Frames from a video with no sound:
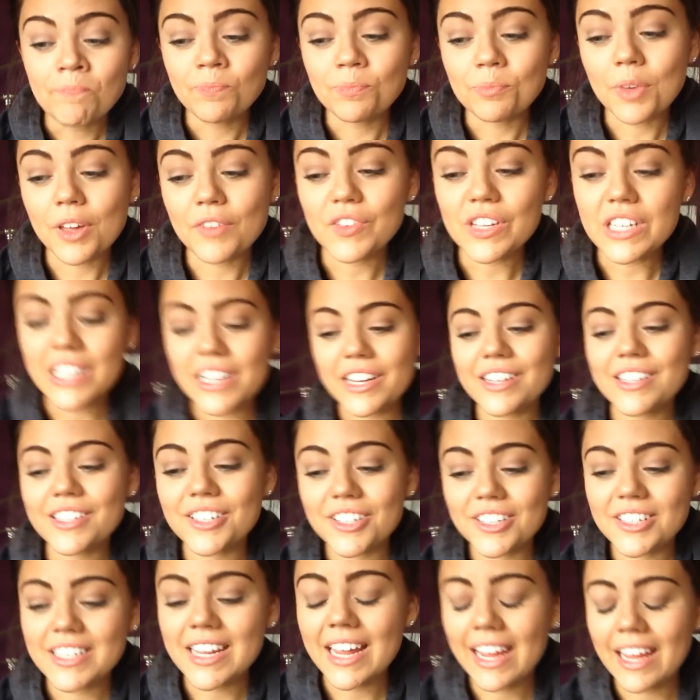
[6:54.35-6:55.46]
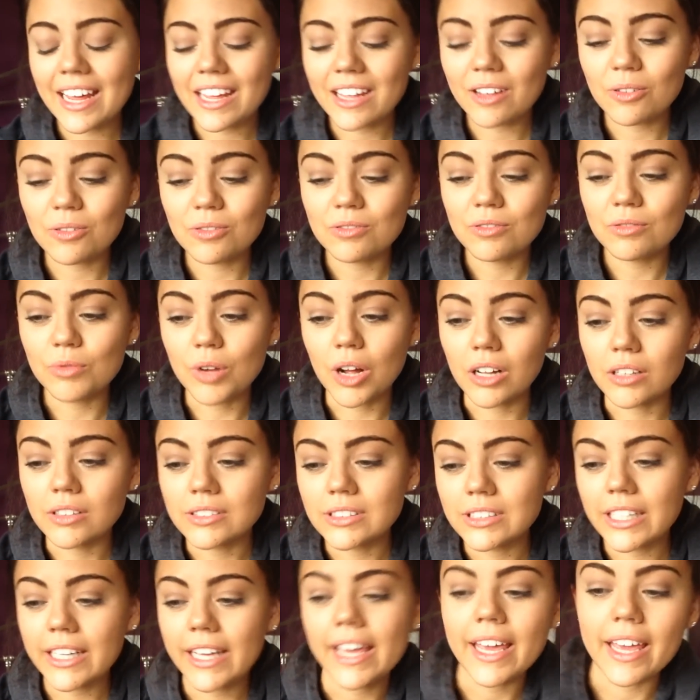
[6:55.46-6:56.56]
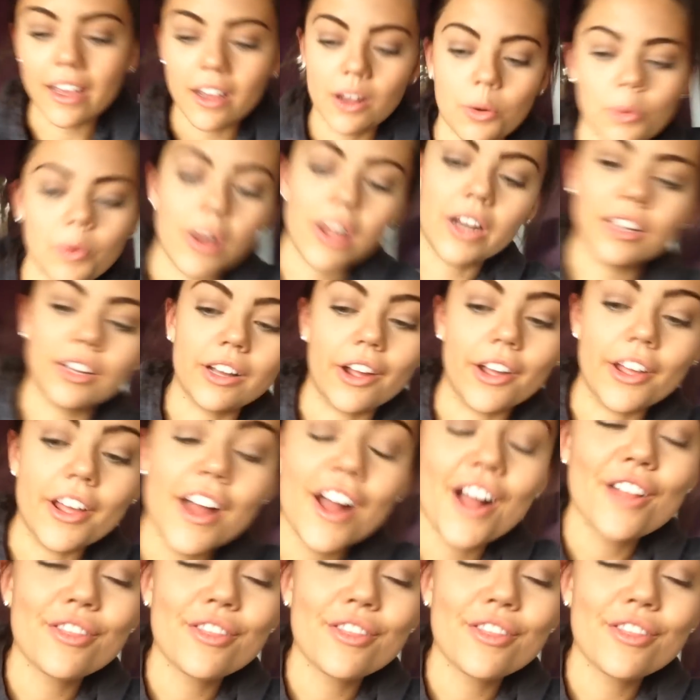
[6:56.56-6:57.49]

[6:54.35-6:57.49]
My videos just hit, well, it hit a while ago,